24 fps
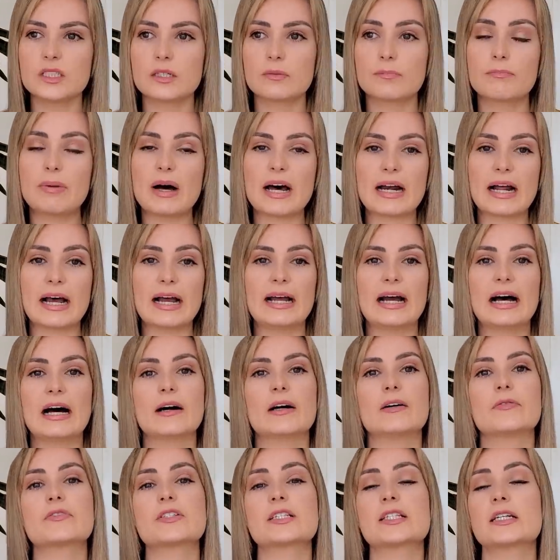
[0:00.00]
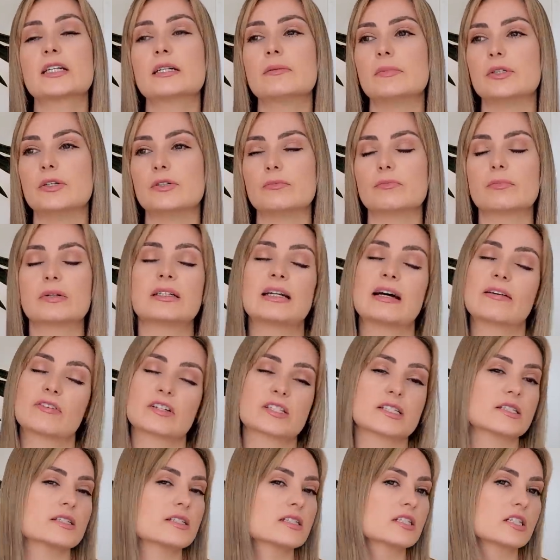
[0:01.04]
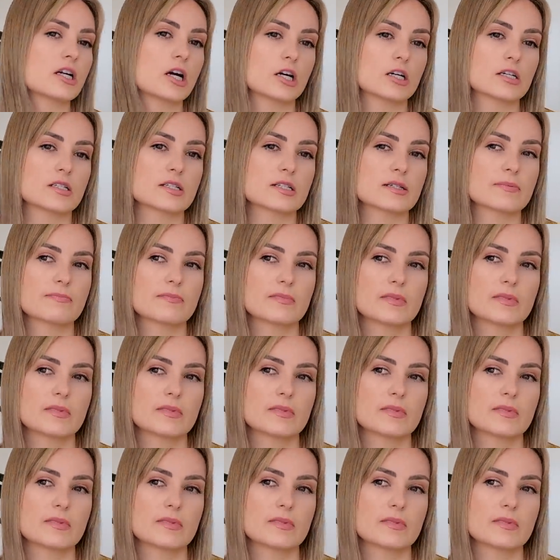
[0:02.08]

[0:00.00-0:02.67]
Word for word: But I have seen a moon, but never seen stars.